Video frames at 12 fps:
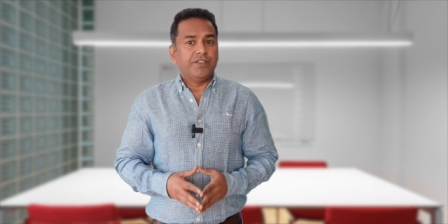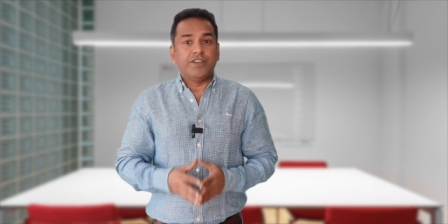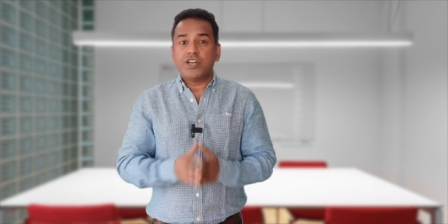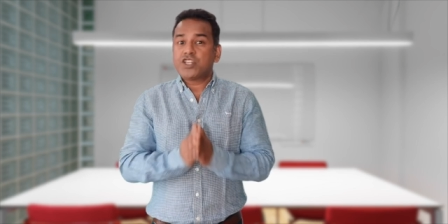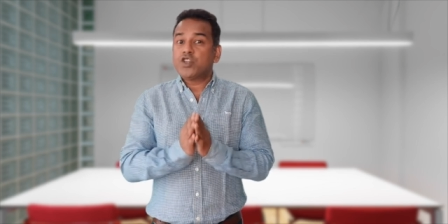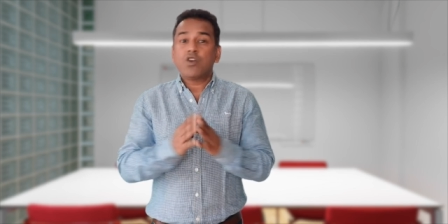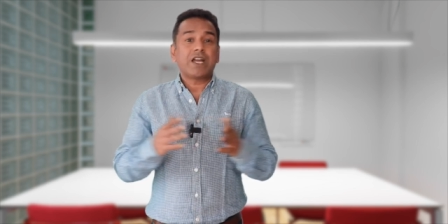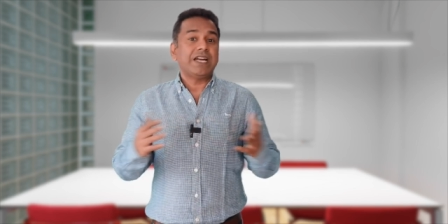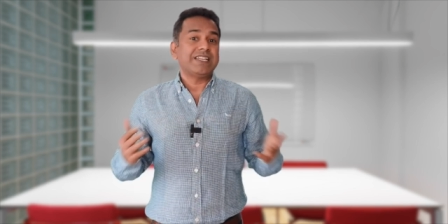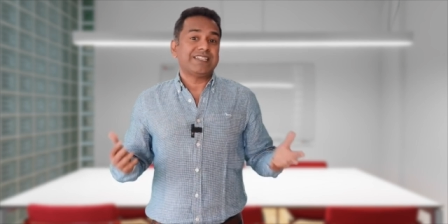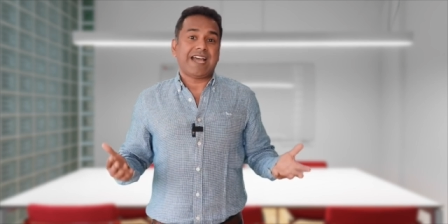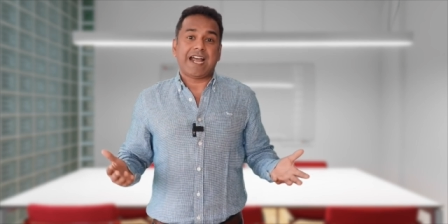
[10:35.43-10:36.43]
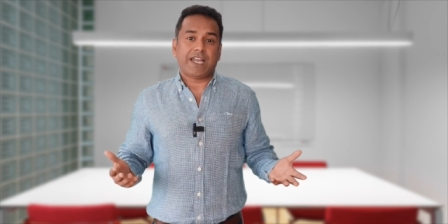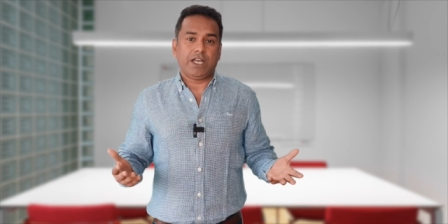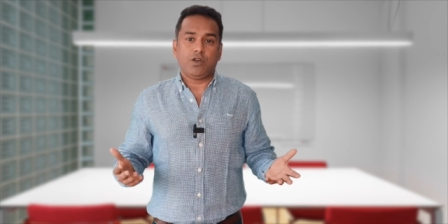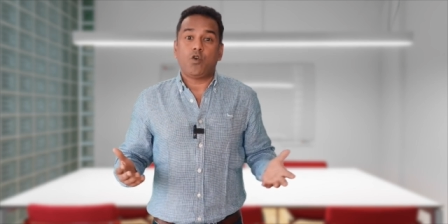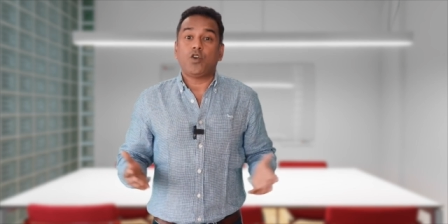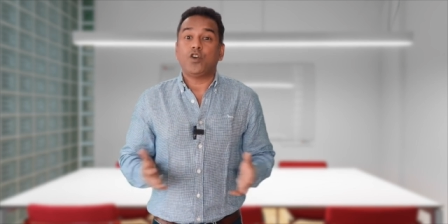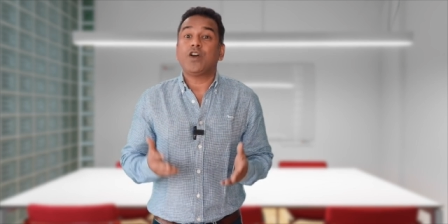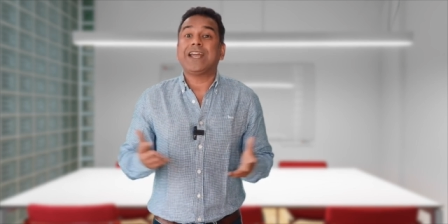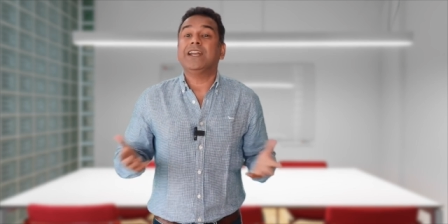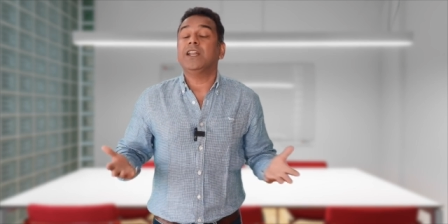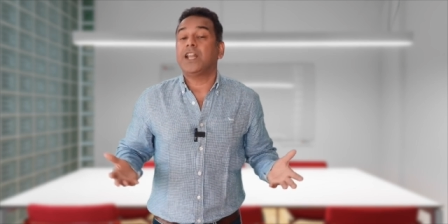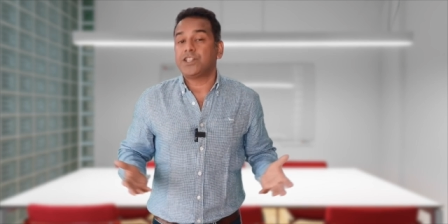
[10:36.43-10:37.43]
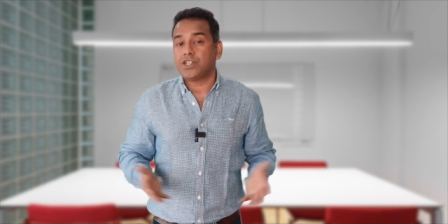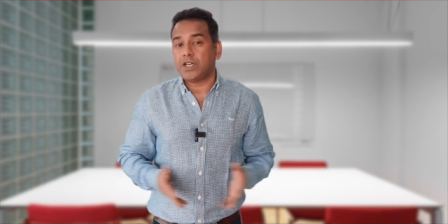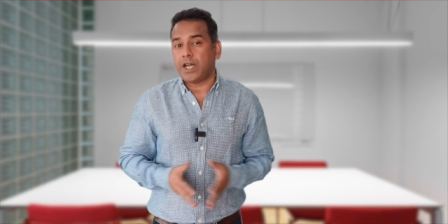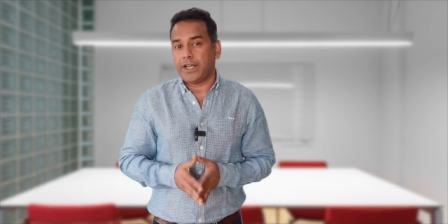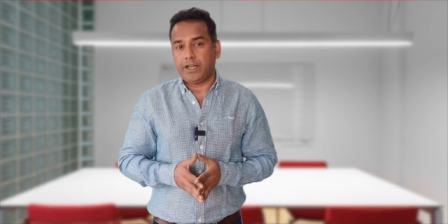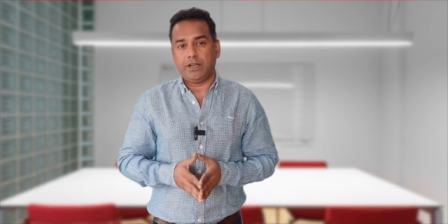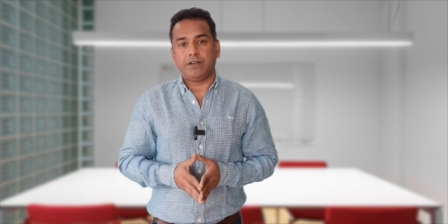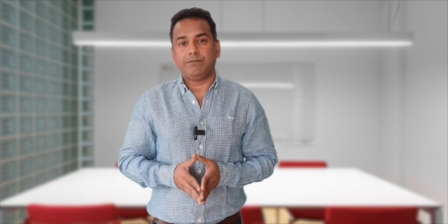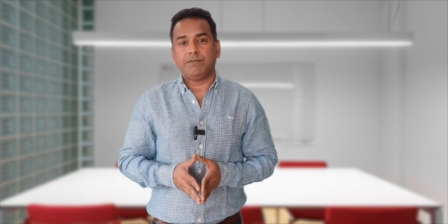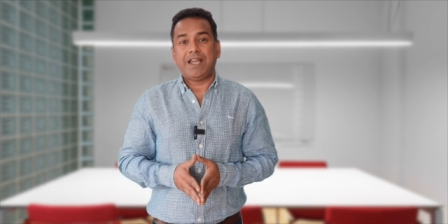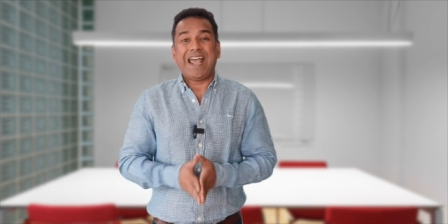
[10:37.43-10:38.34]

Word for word: There is no gunny sacking or no hidden agenda here.